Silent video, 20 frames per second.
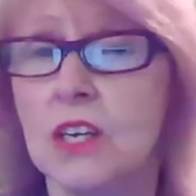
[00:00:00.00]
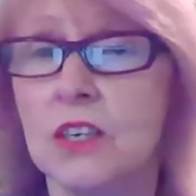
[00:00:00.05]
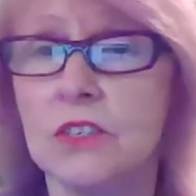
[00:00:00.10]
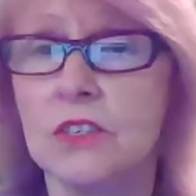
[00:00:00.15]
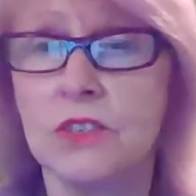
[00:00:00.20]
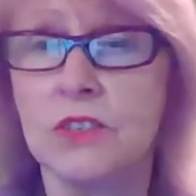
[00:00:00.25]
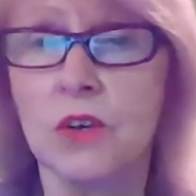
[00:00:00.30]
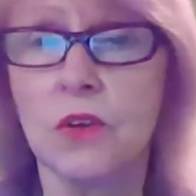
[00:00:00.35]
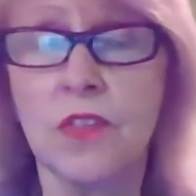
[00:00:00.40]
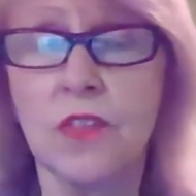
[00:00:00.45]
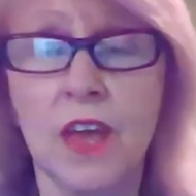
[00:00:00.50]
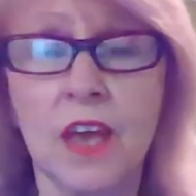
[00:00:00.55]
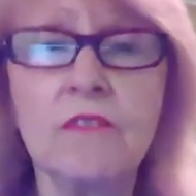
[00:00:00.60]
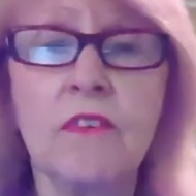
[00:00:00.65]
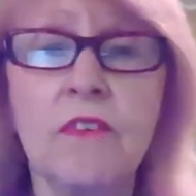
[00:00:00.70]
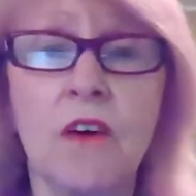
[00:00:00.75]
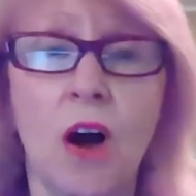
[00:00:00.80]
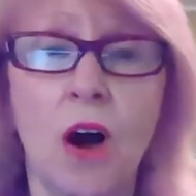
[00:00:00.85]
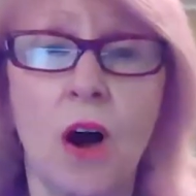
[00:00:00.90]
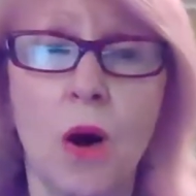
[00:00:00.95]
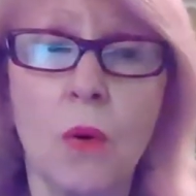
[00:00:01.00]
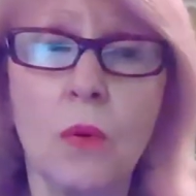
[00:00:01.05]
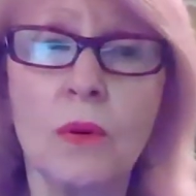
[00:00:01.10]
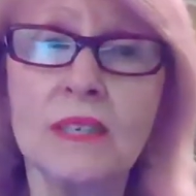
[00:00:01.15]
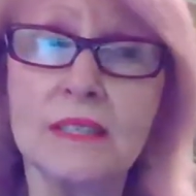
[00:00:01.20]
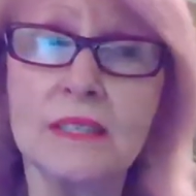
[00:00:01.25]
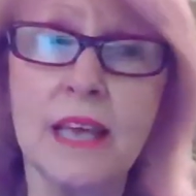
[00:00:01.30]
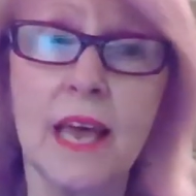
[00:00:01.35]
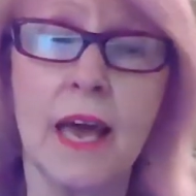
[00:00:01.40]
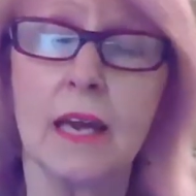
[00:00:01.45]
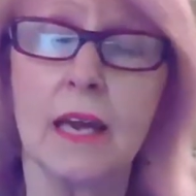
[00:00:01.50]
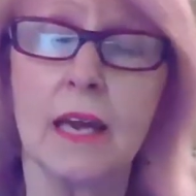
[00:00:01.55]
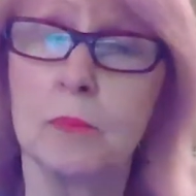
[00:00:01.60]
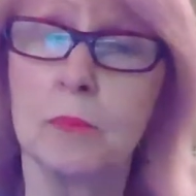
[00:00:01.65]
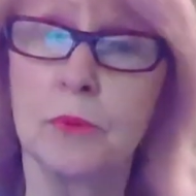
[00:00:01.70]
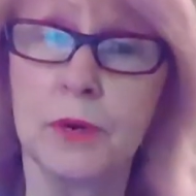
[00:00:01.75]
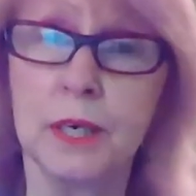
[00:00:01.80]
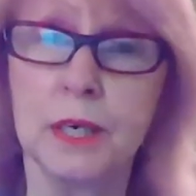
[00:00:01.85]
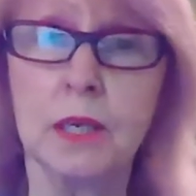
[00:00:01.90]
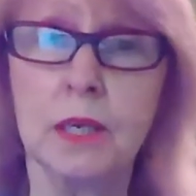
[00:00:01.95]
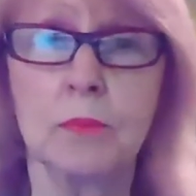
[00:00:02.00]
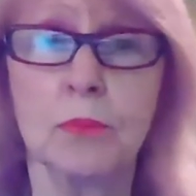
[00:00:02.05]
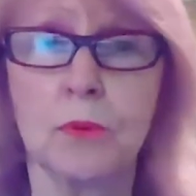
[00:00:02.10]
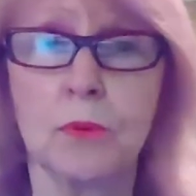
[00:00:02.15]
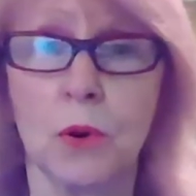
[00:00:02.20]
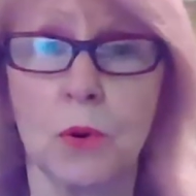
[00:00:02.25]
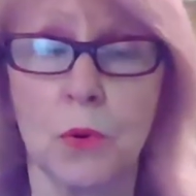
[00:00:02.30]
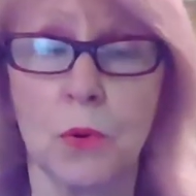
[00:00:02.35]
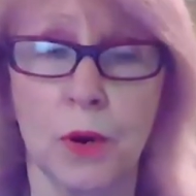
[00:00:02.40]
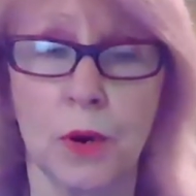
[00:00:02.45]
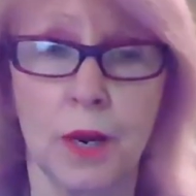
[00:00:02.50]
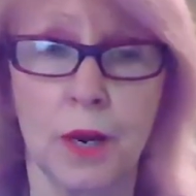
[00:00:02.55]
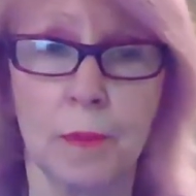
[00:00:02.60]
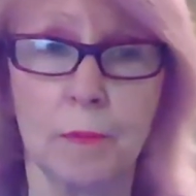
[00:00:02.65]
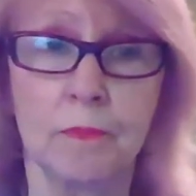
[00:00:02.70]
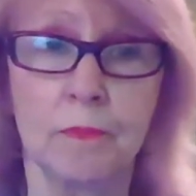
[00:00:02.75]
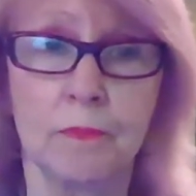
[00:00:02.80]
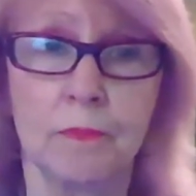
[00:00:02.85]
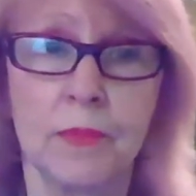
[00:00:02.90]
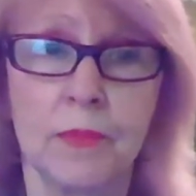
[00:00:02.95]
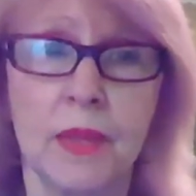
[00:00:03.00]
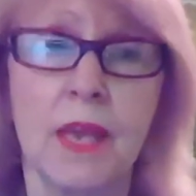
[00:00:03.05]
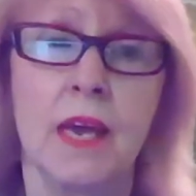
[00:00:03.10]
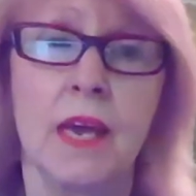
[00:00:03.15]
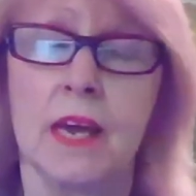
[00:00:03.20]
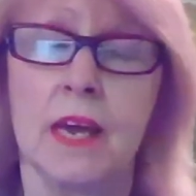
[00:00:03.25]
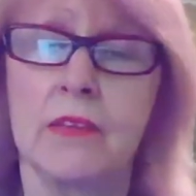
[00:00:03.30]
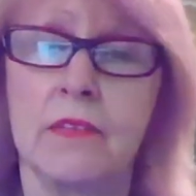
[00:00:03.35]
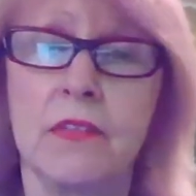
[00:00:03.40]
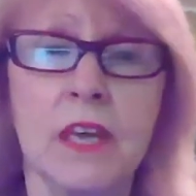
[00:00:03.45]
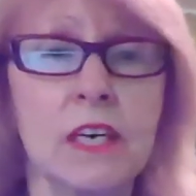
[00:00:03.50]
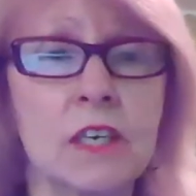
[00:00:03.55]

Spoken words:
So they've always had a breeding program. And